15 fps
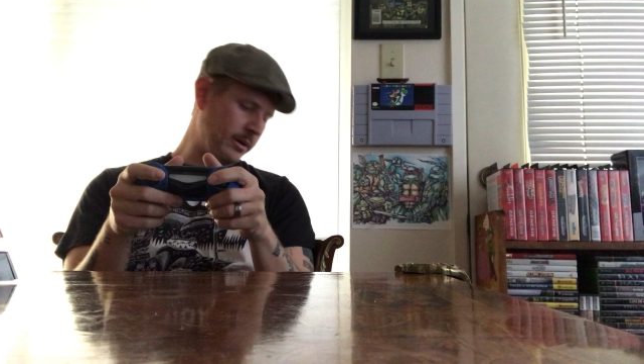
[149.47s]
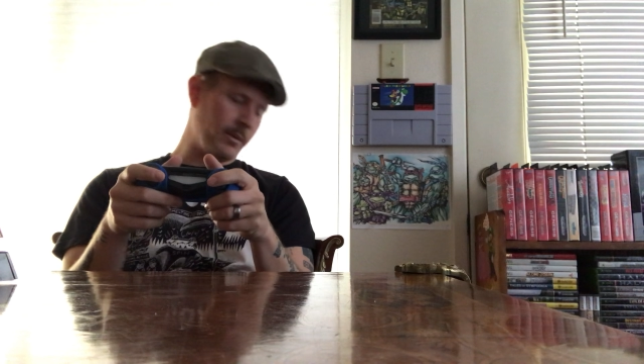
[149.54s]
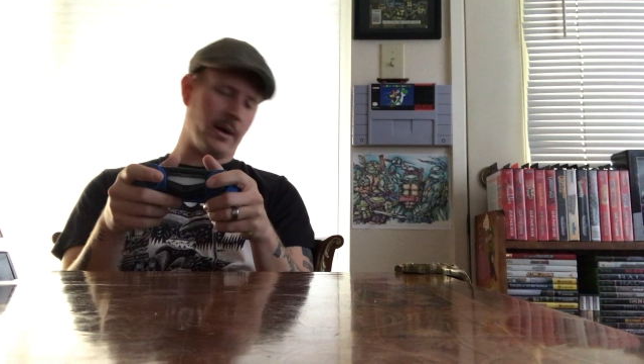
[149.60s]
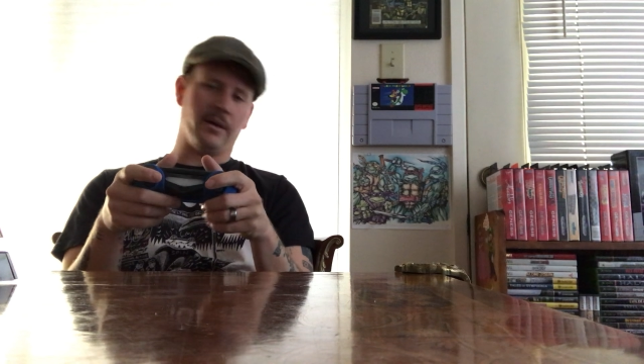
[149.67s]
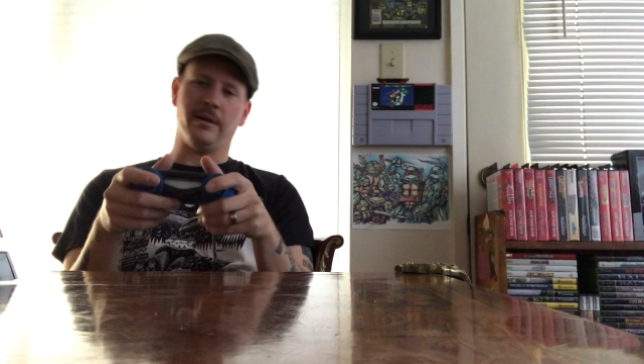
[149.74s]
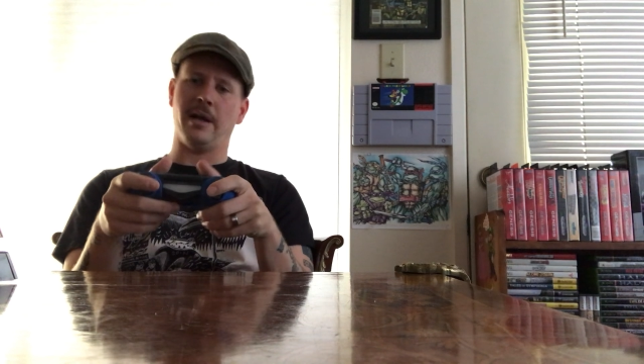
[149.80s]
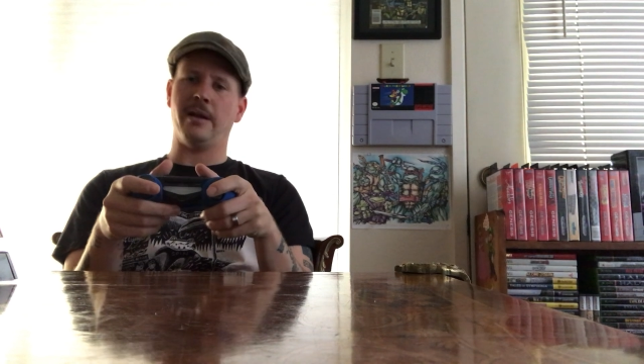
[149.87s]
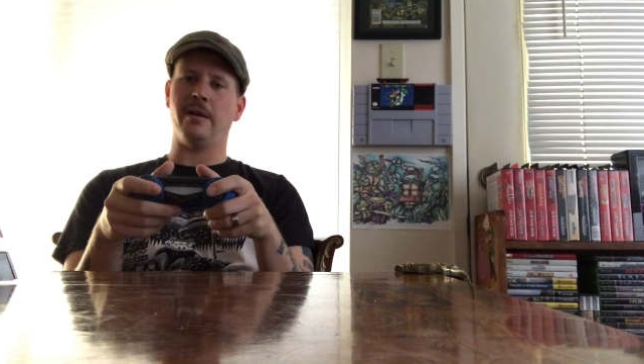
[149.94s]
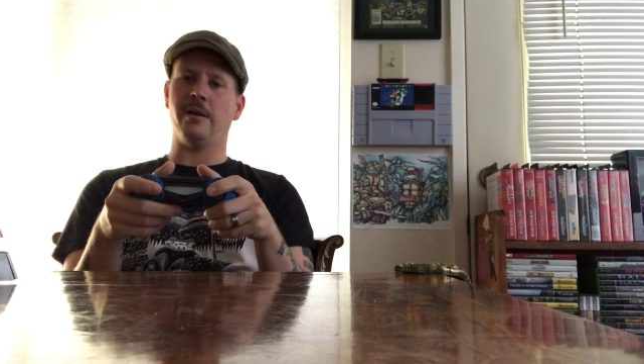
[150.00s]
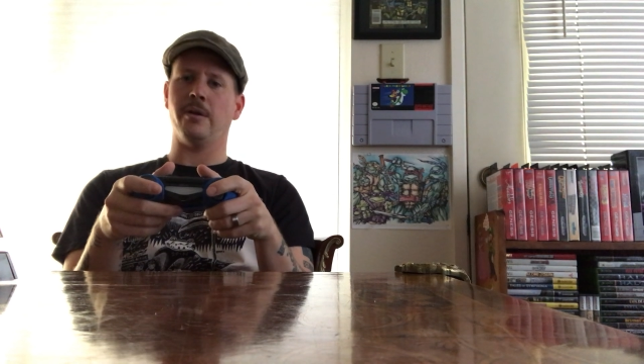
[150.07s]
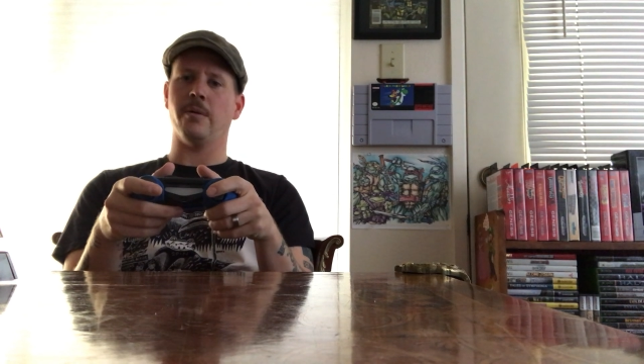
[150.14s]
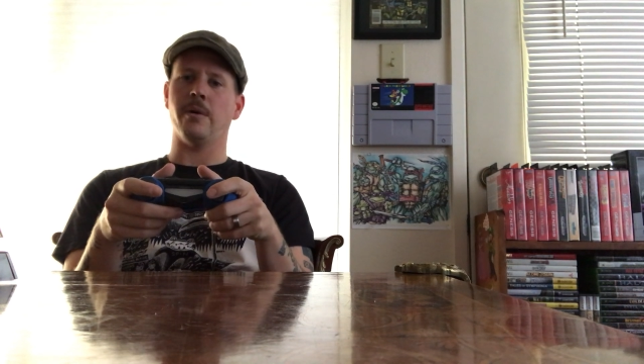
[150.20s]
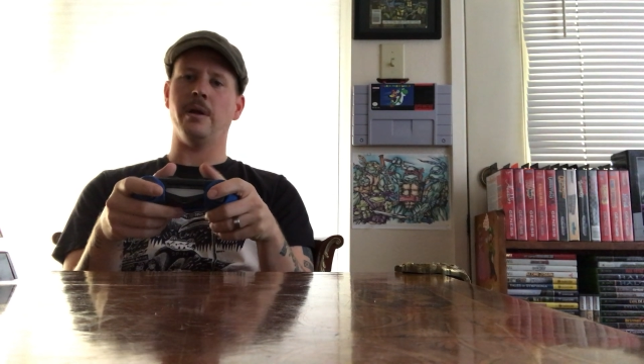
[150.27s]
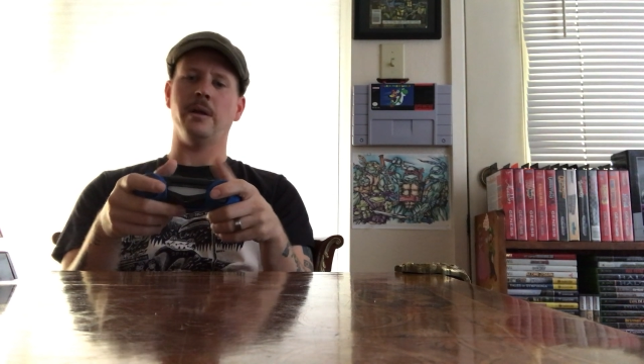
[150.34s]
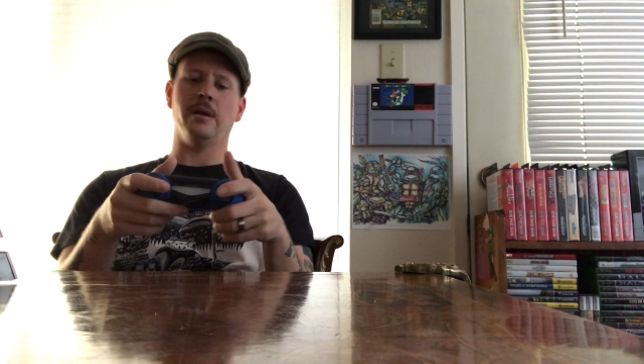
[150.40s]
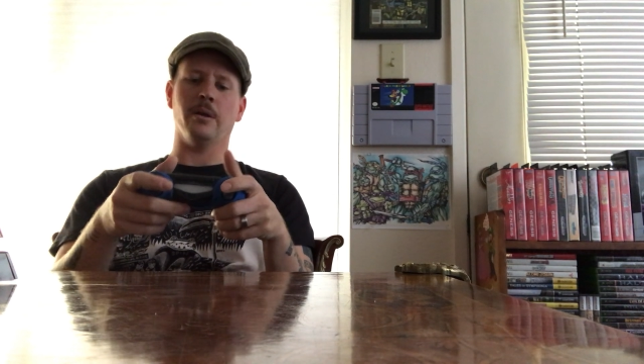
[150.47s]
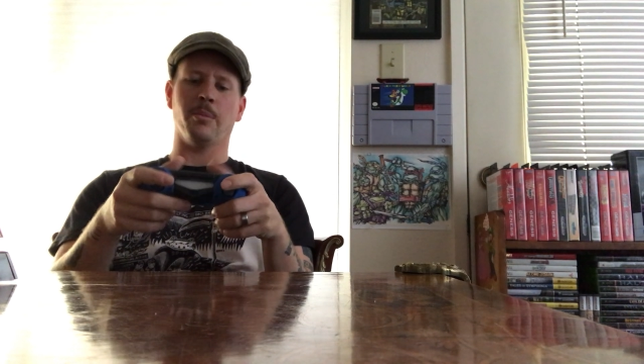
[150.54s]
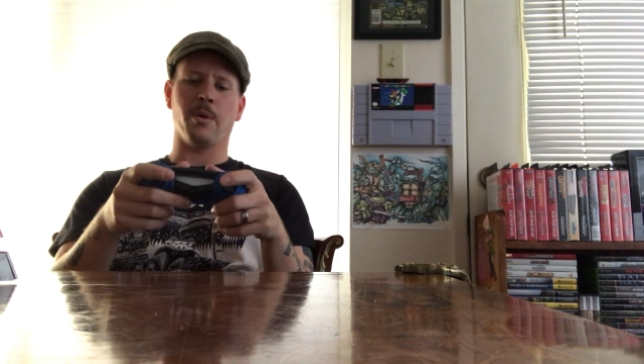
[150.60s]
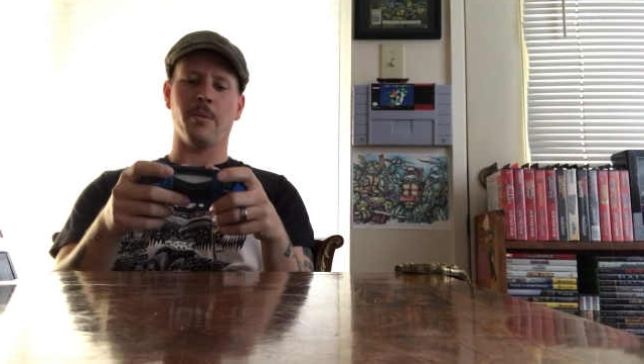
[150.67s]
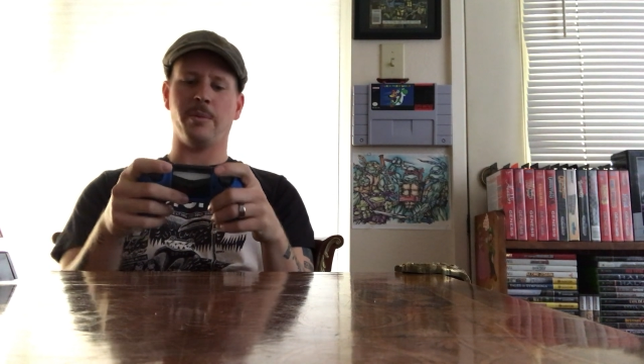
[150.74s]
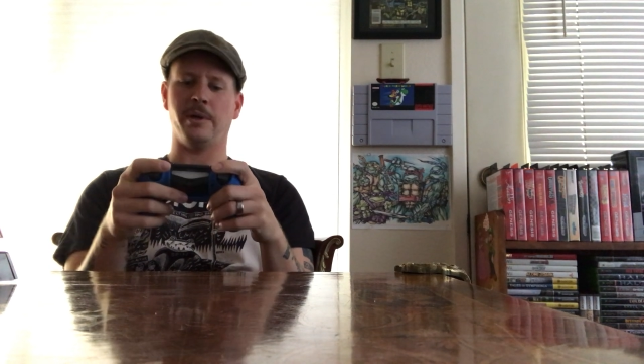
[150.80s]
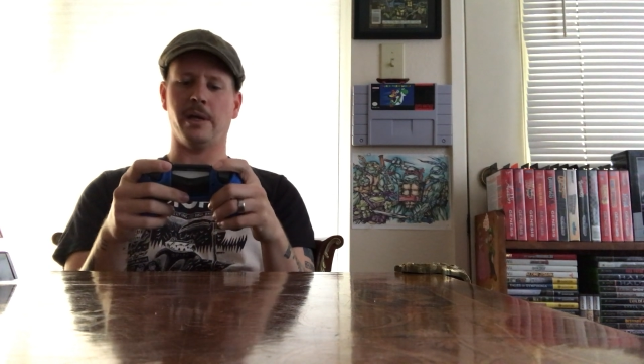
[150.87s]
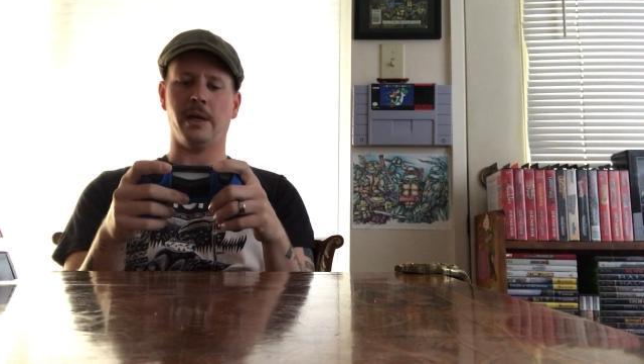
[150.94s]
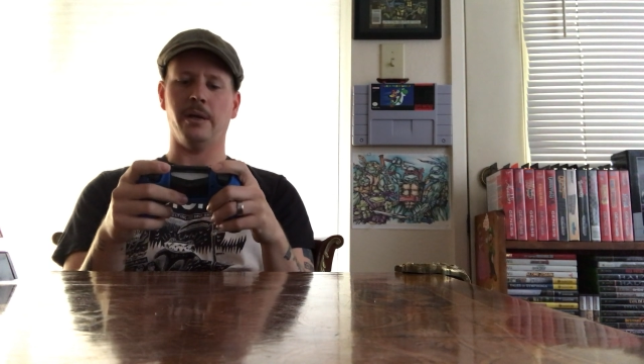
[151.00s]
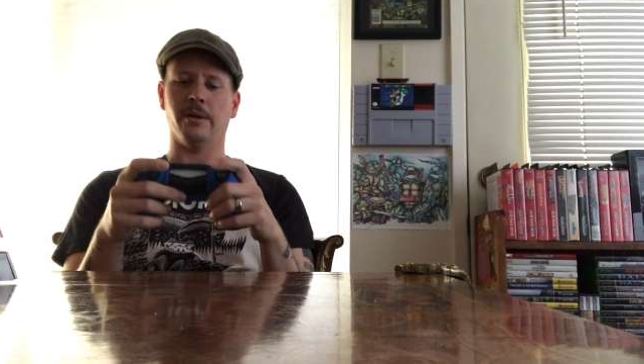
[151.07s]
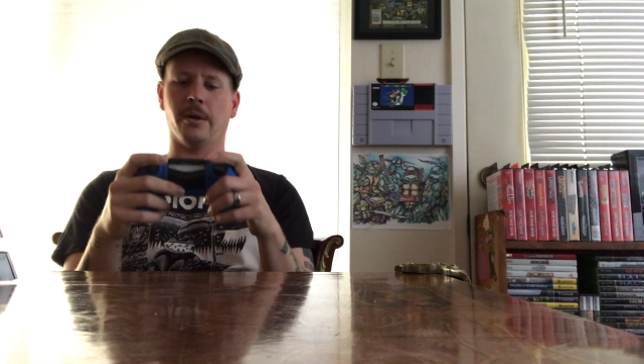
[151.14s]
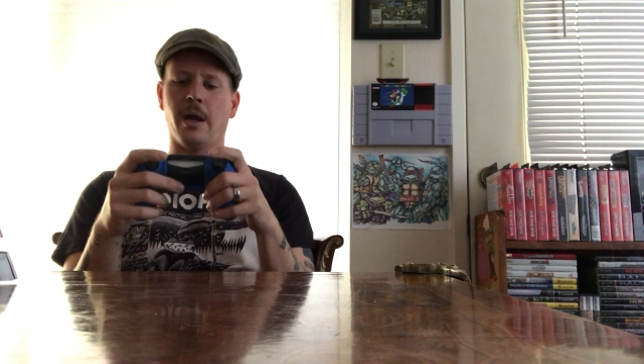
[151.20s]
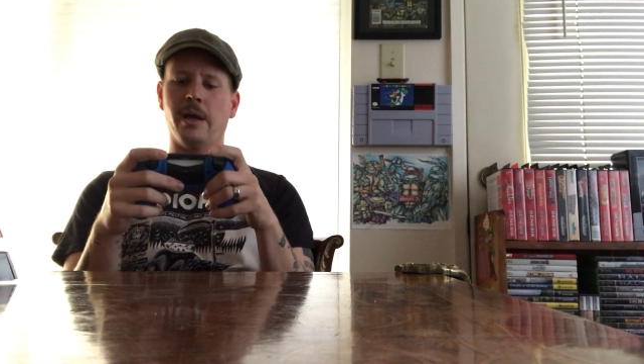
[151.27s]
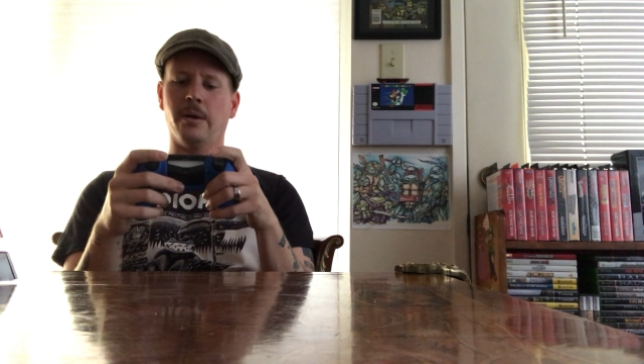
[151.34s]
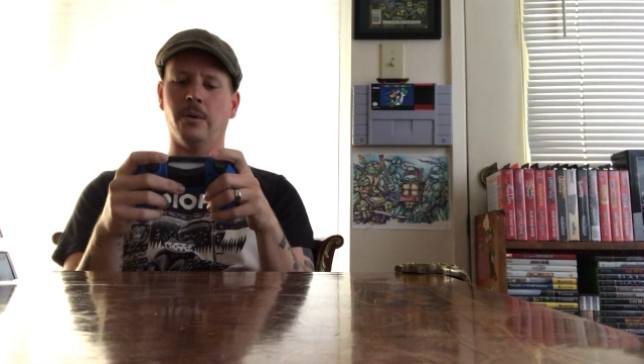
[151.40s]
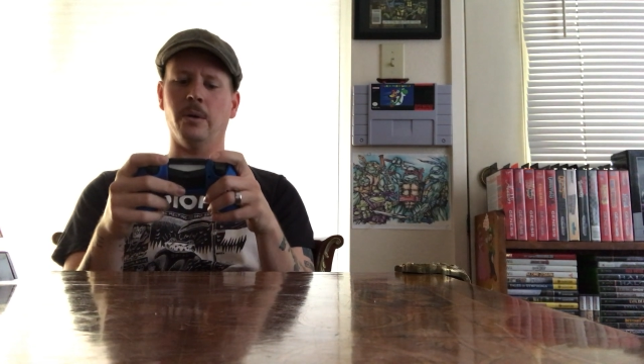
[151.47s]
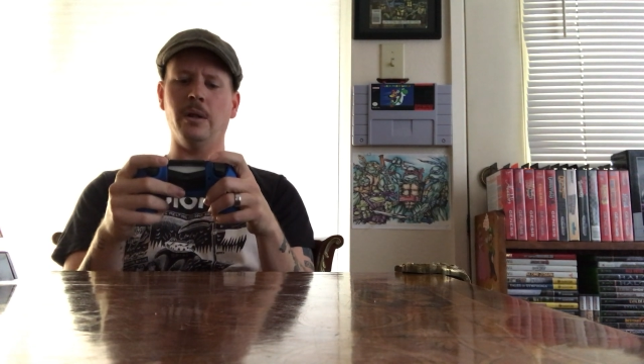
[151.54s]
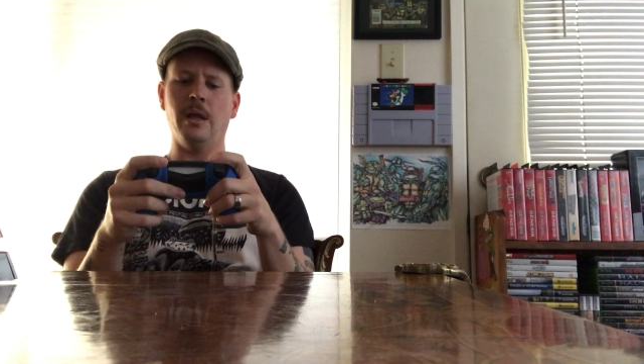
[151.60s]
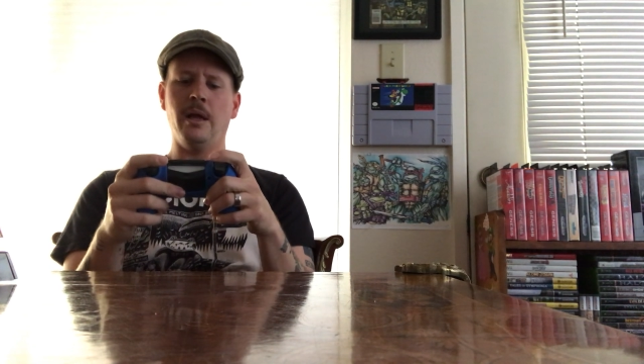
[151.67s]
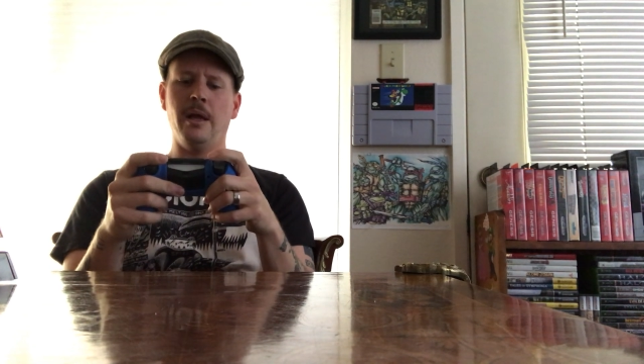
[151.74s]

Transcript: about a 90-degree, perpendicular angle.